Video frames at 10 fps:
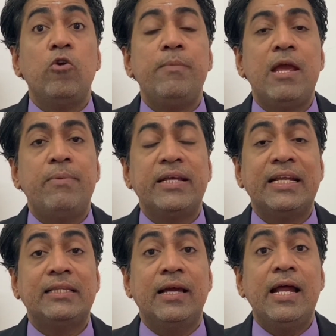you will be able to
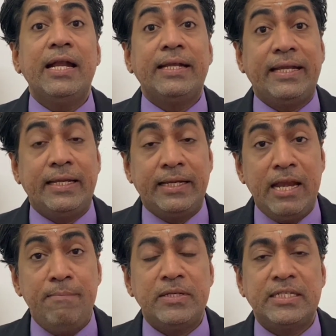get the
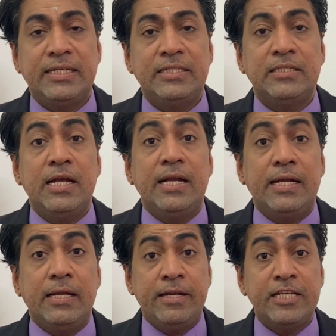10%
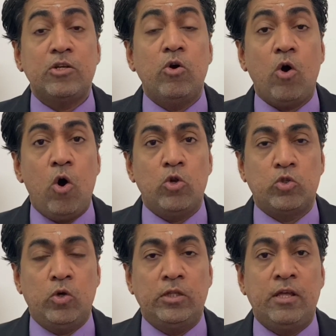discount
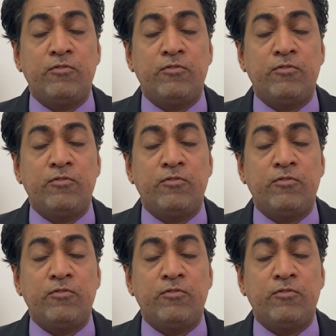also.